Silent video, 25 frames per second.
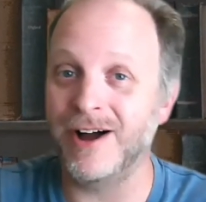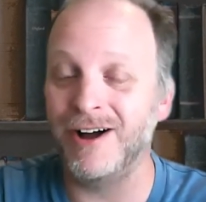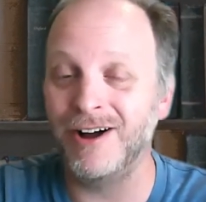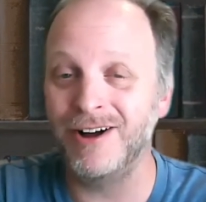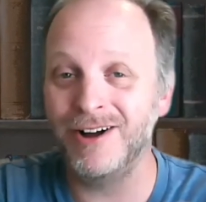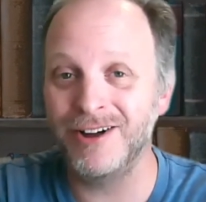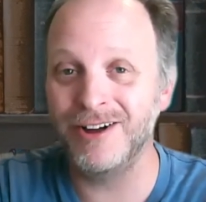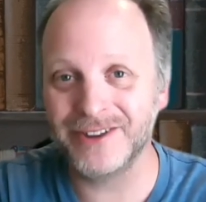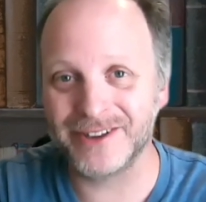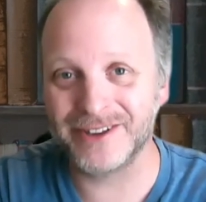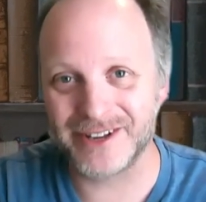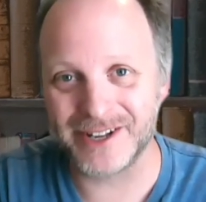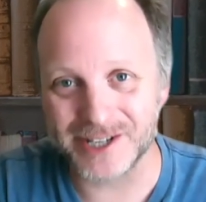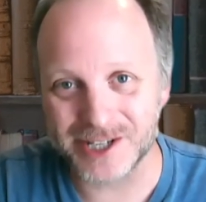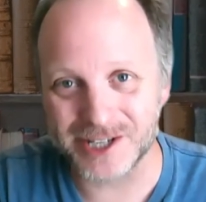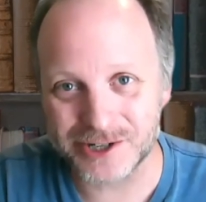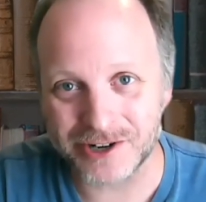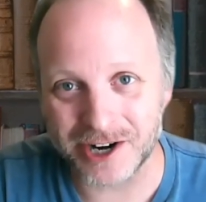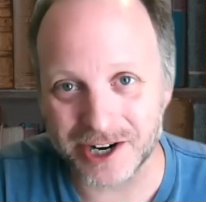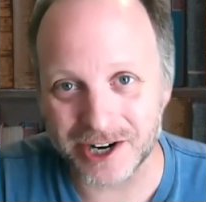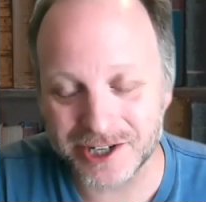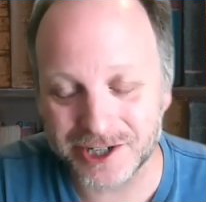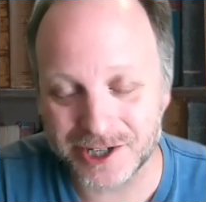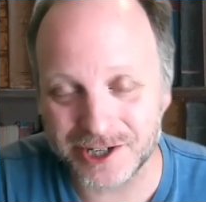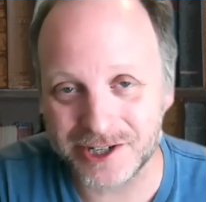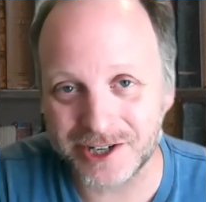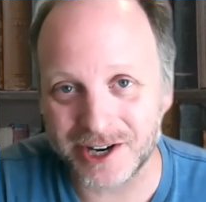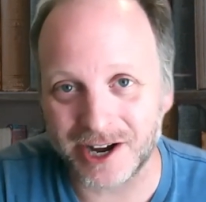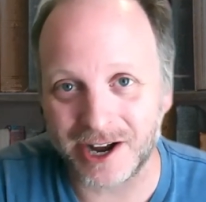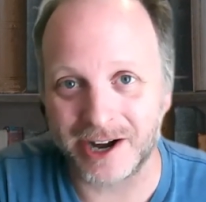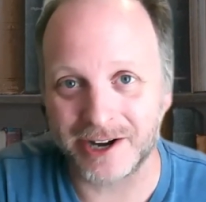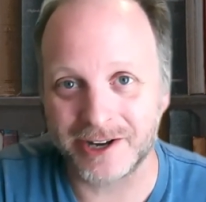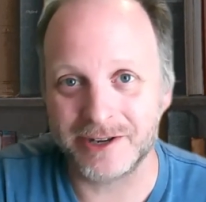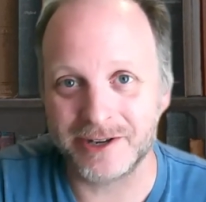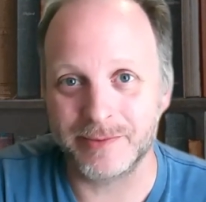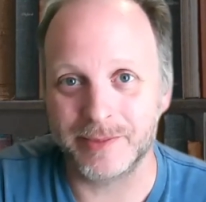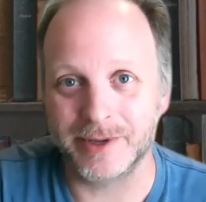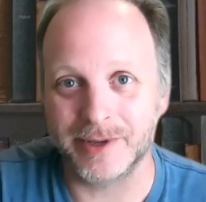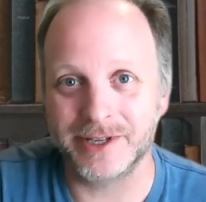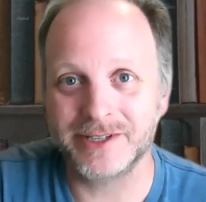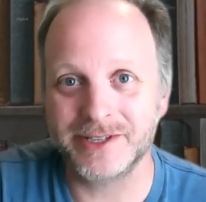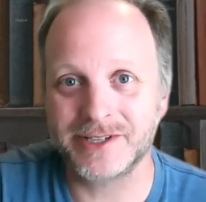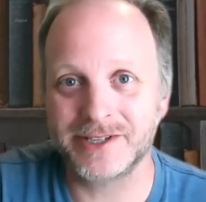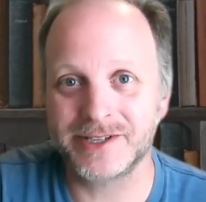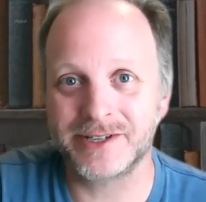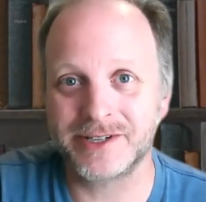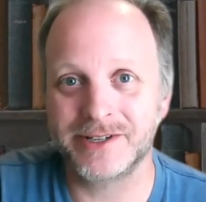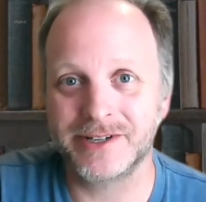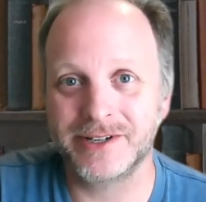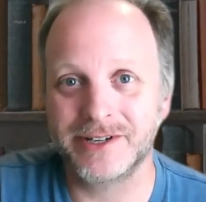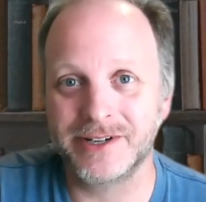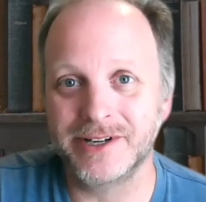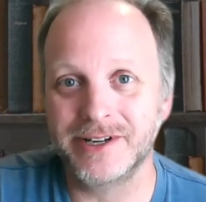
all of the construction documents